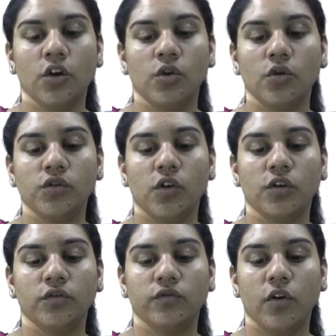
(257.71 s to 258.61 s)
goes
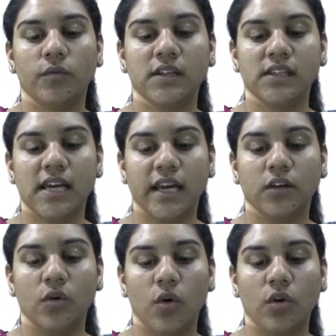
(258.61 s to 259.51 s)
on to form the
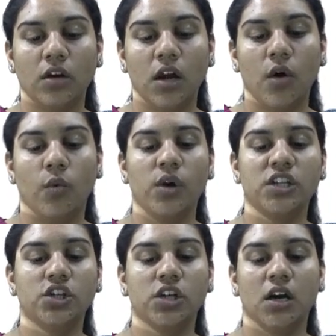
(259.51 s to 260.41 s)
zygote,
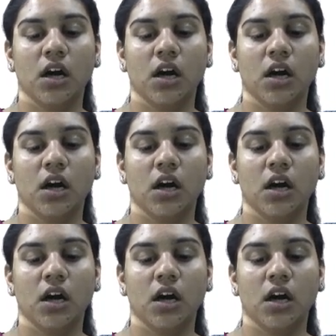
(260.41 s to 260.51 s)
which